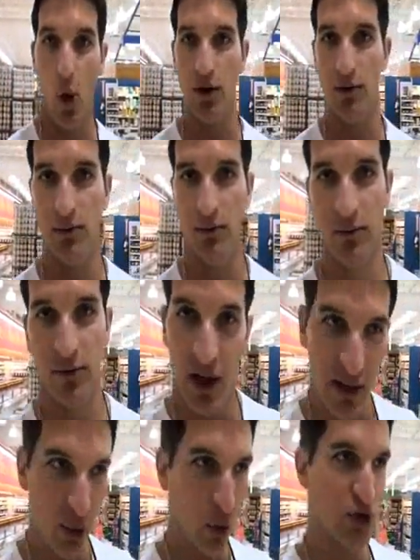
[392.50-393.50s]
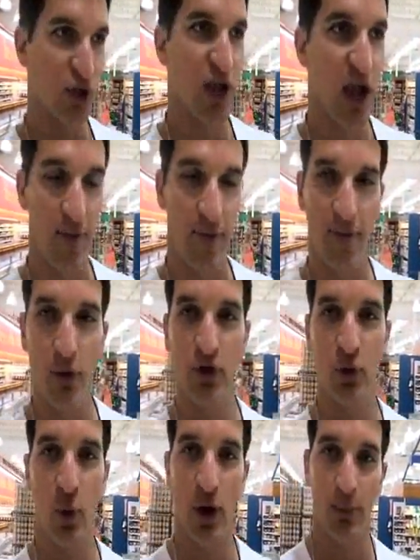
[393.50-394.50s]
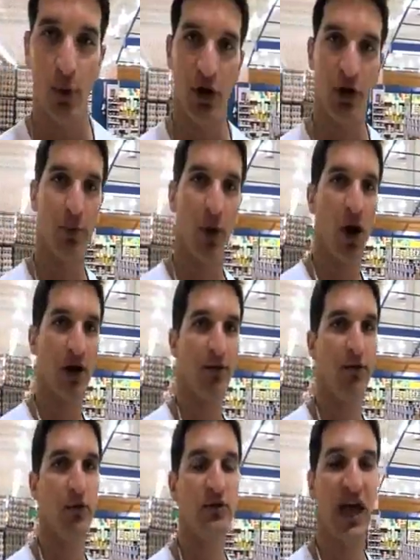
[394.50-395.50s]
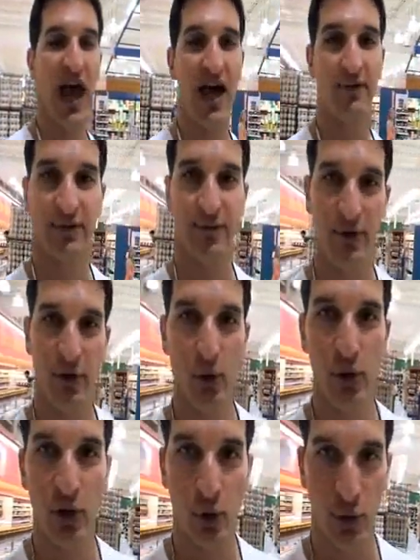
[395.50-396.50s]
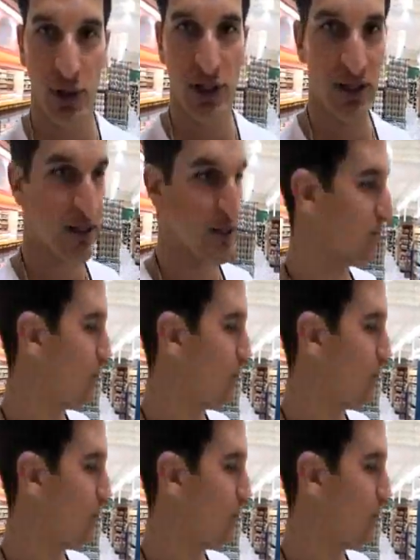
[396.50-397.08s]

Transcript: 1. And those are the kind of foods you want to put in your body. Foods that have as few ingredients